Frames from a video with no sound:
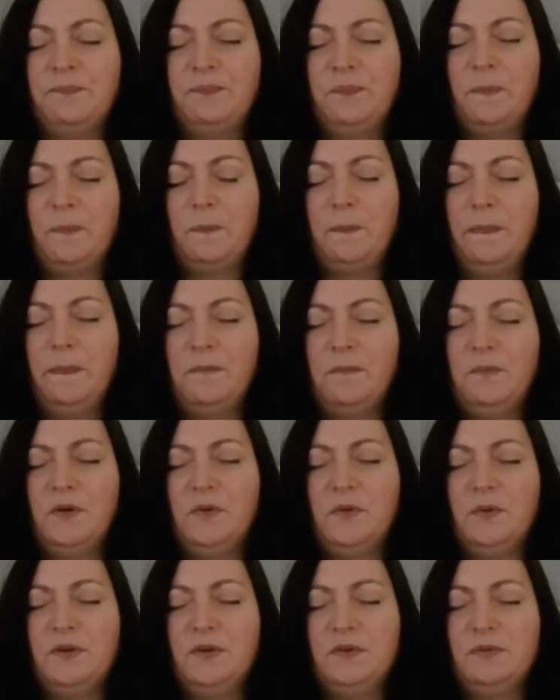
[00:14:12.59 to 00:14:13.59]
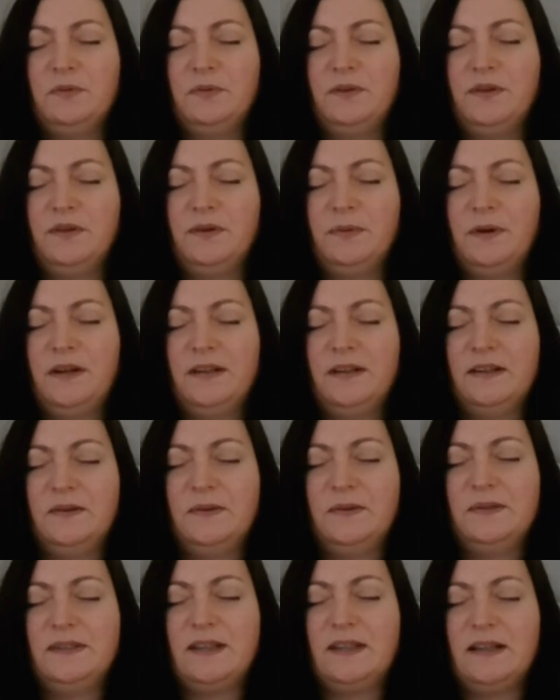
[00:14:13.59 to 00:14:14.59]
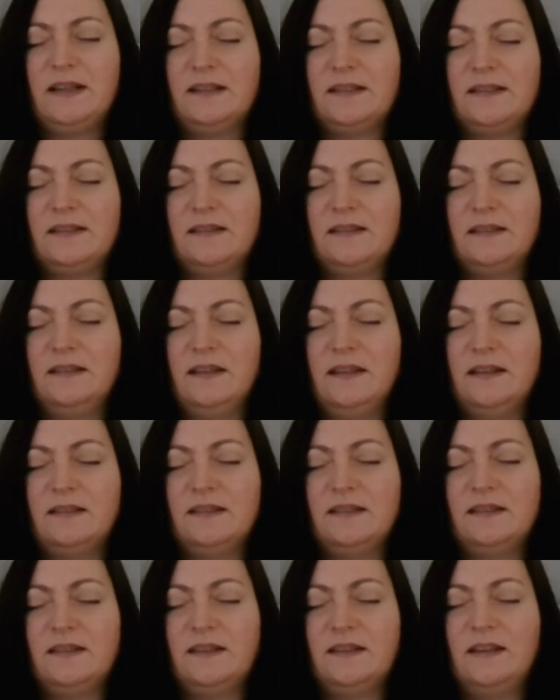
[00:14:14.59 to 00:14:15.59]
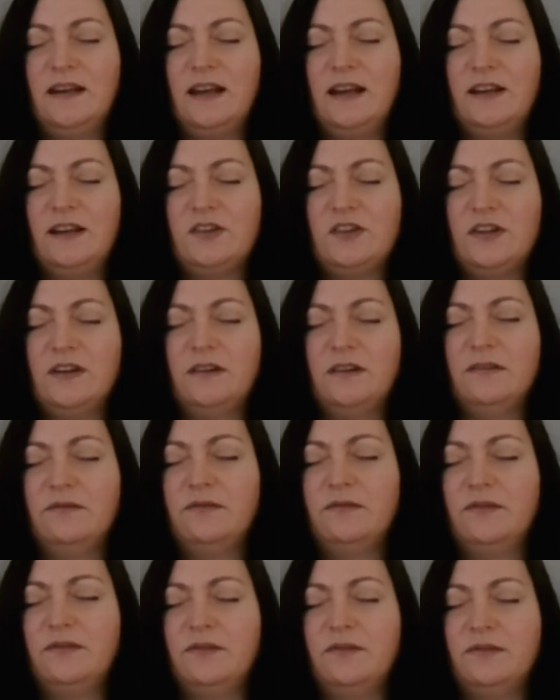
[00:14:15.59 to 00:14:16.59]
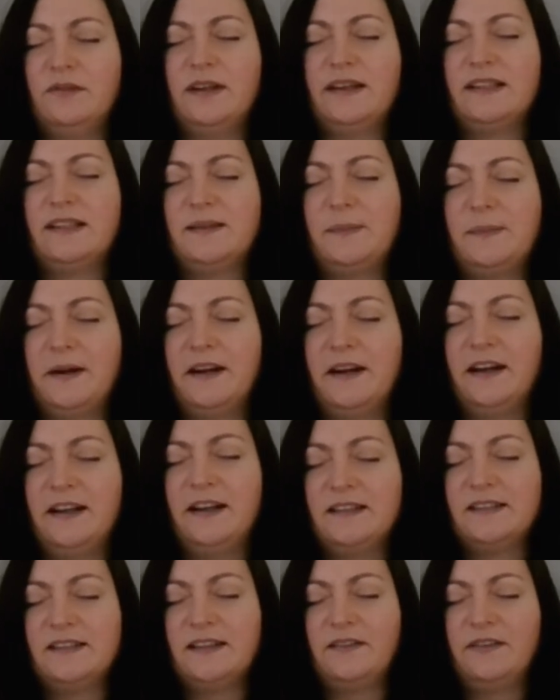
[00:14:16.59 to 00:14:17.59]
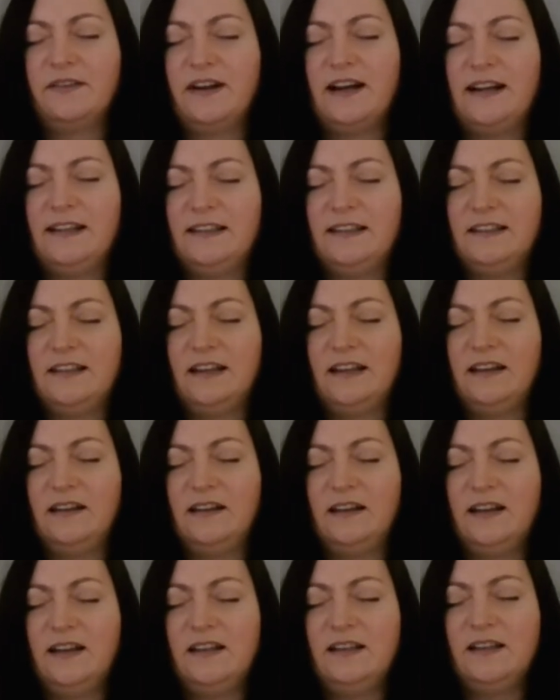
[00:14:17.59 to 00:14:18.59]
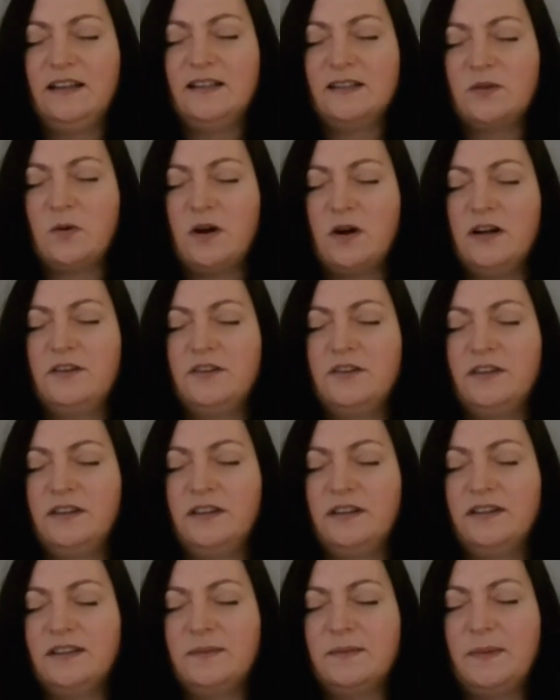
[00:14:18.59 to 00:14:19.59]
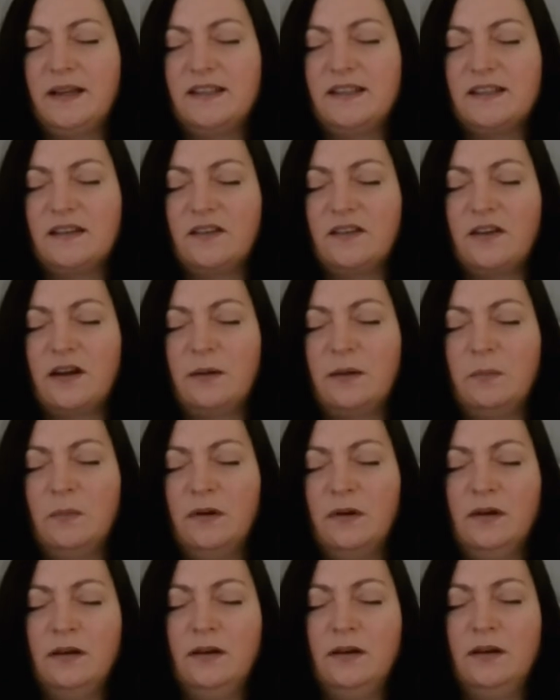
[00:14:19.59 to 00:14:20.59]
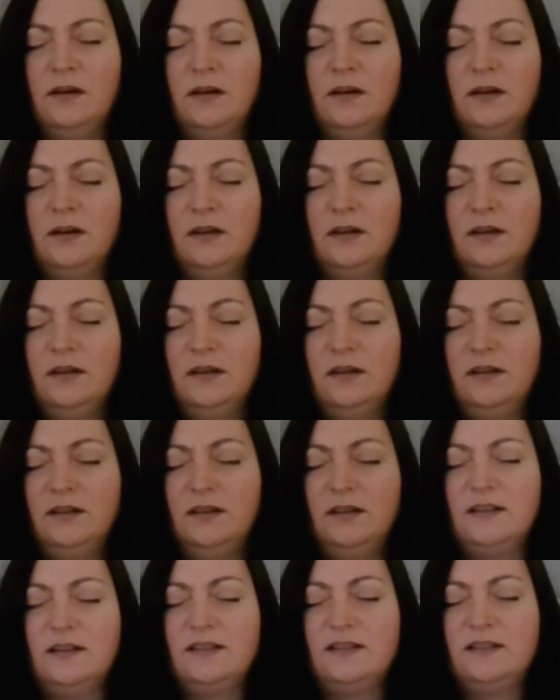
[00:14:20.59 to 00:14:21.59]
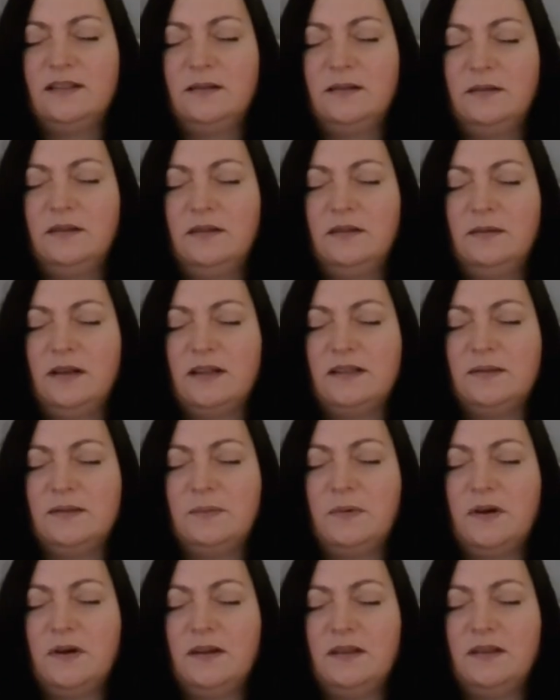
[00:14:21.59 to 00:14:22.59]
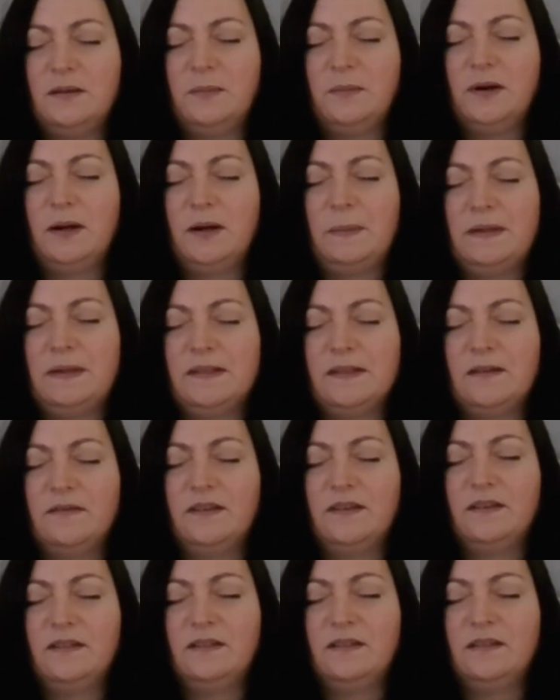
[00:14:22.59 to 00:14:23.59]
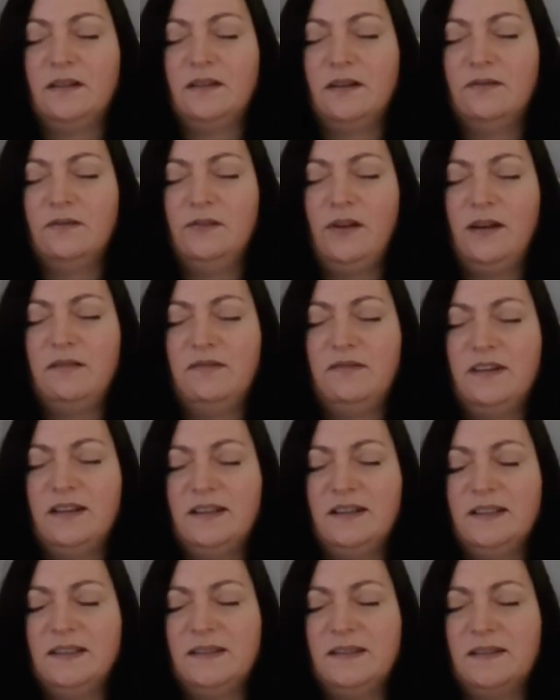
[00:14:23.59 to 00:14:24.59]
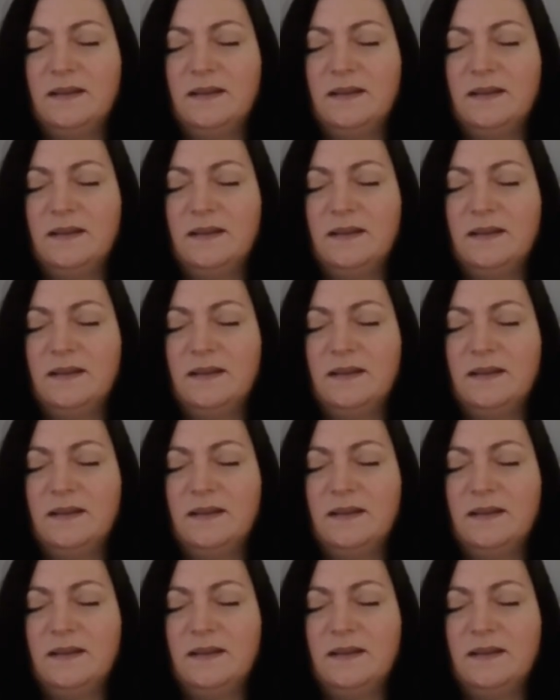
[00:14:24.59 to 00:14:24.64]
and then we go into another one. He goes, that's the nature of experience and reality in this quadrant in space and time. That's what the purpose of life is.